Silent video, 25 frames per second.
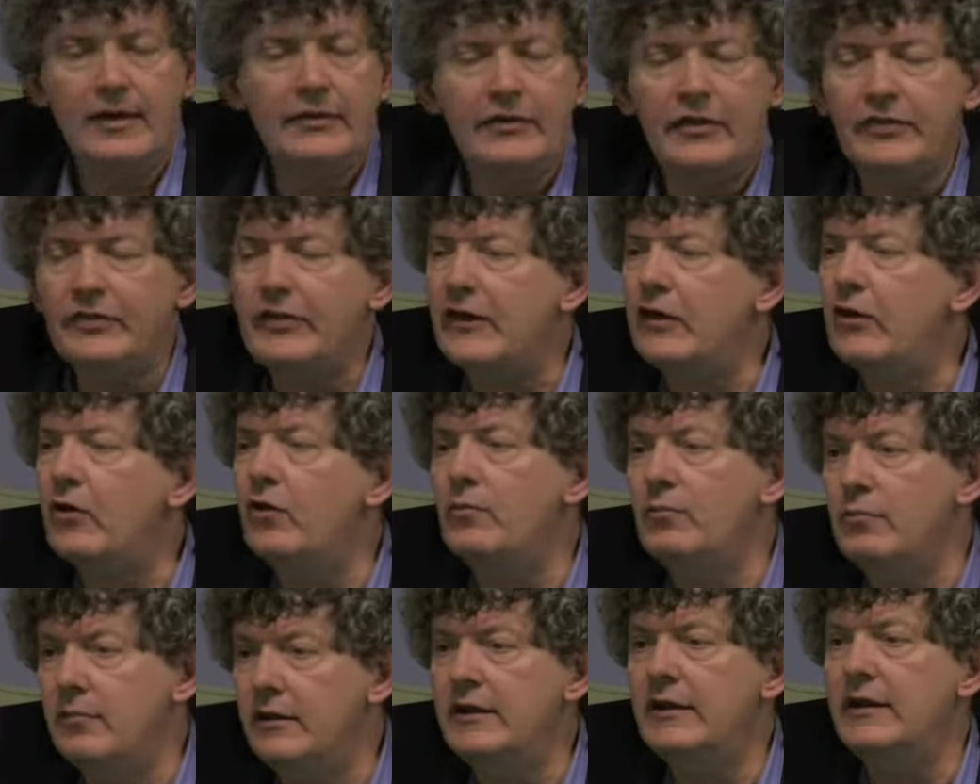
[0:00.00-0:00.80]
that they
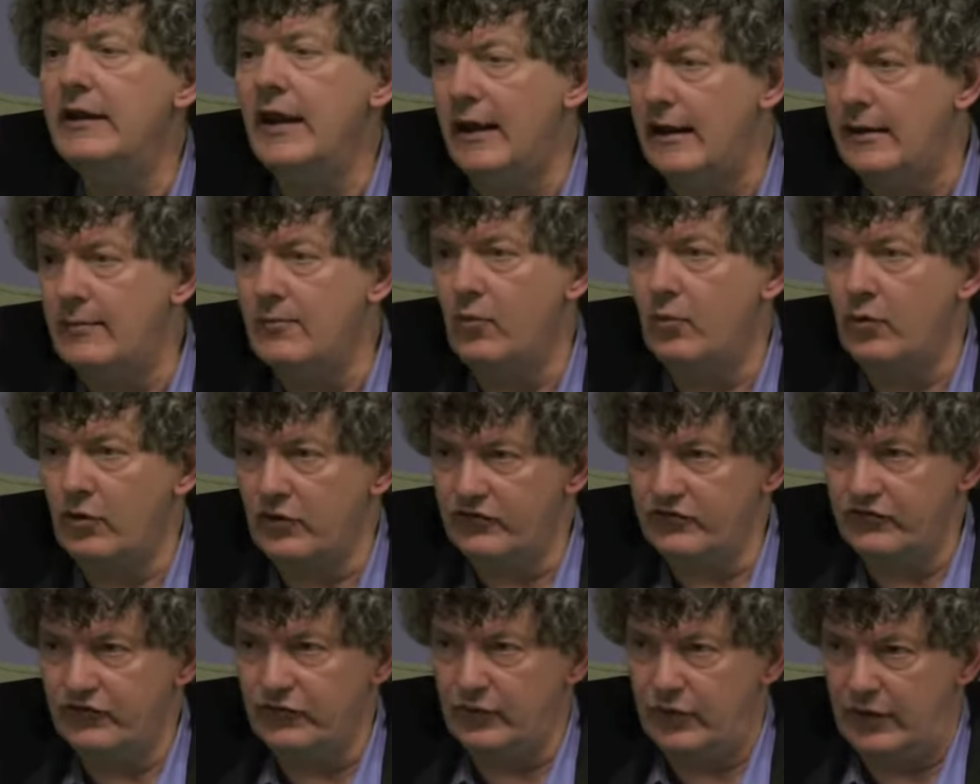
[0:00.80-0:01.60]
don't need any more
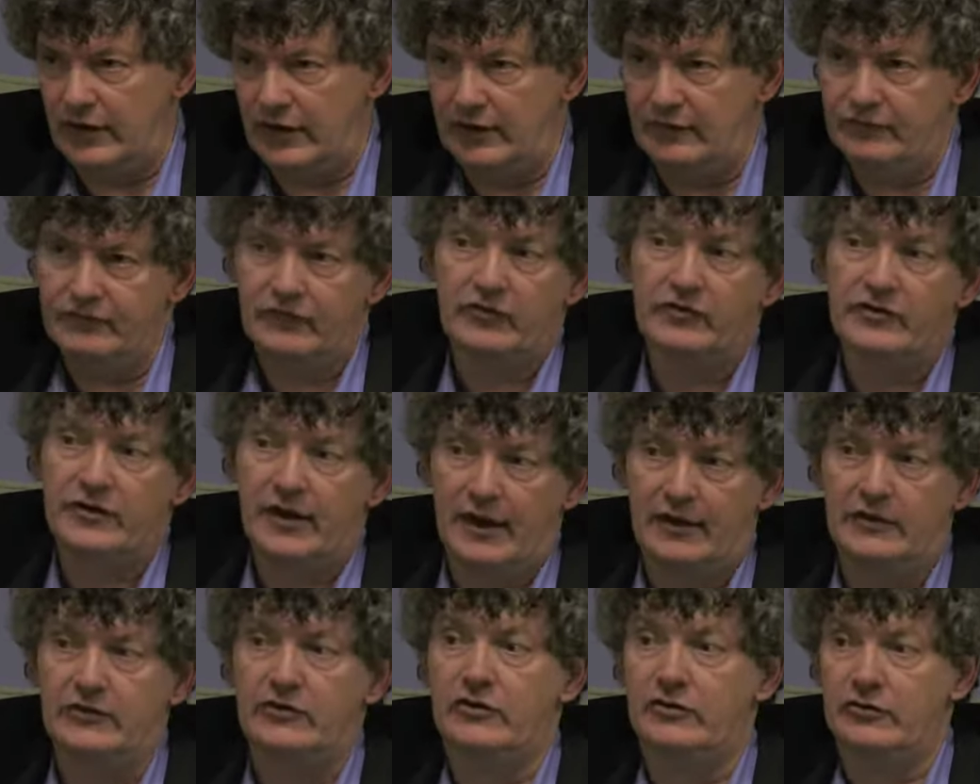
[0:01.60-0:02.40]
screening for
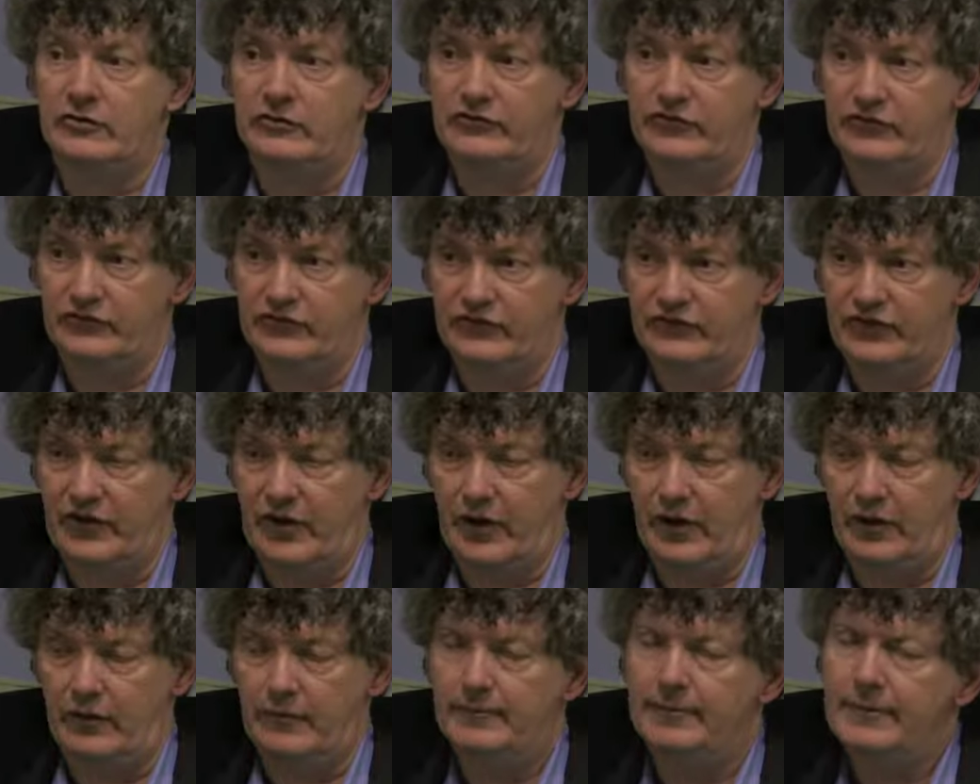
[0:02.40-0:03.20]
10 years or
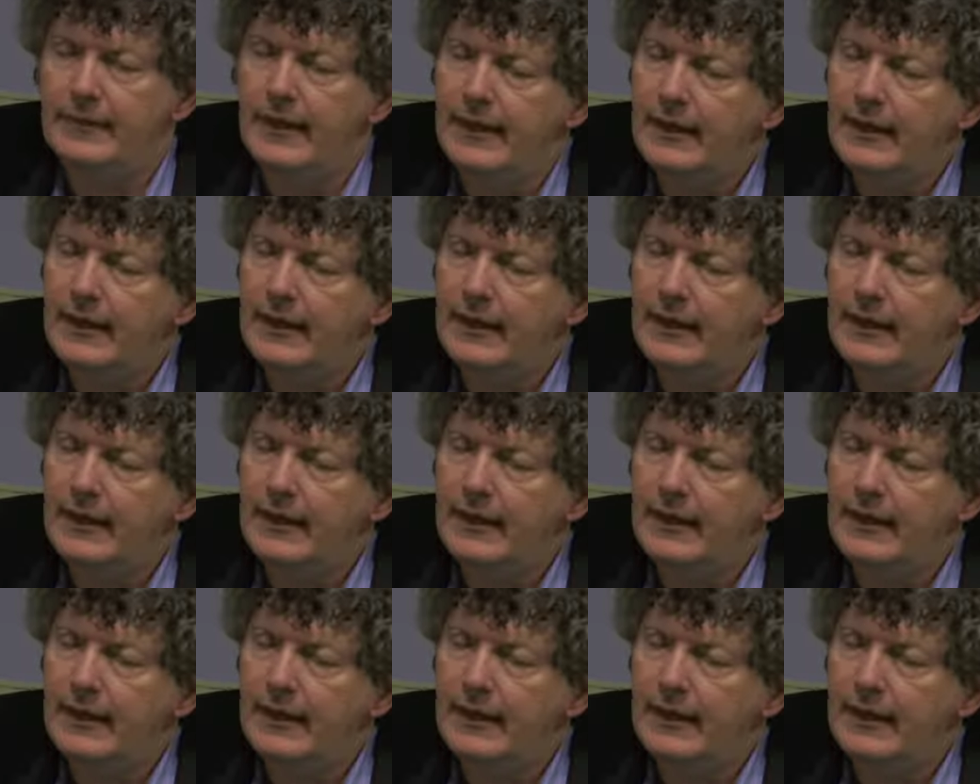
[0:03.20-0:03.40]
so.